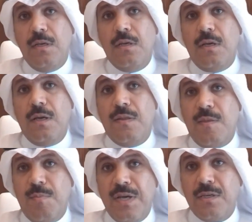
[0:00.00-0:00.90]
Uh, and
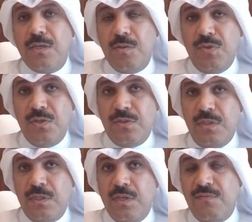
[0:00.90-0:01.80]
the banking
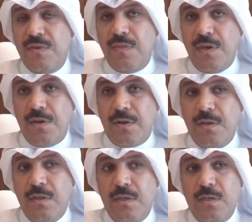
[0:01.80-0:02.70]
community, given their
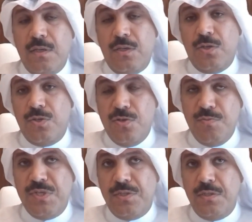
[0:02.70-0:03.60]
uh,
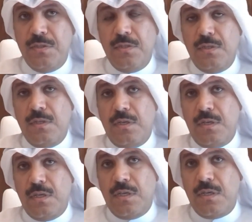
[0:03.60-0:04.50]
human
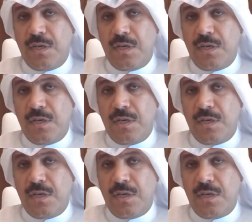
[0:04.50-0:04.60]
uh,